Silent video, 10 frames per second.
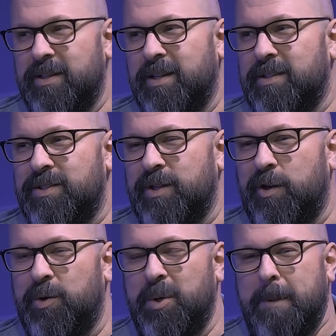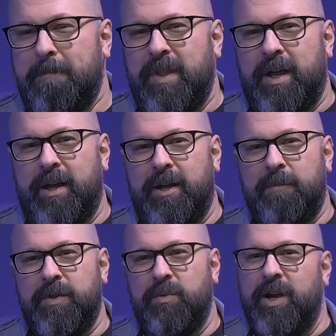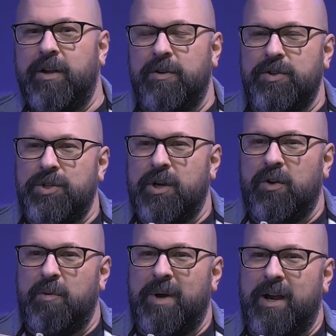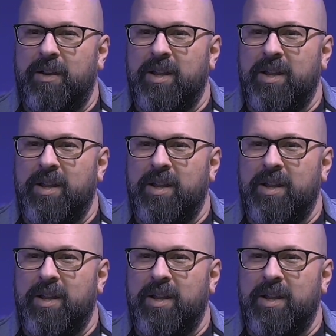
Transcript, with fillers: and so um, the records show about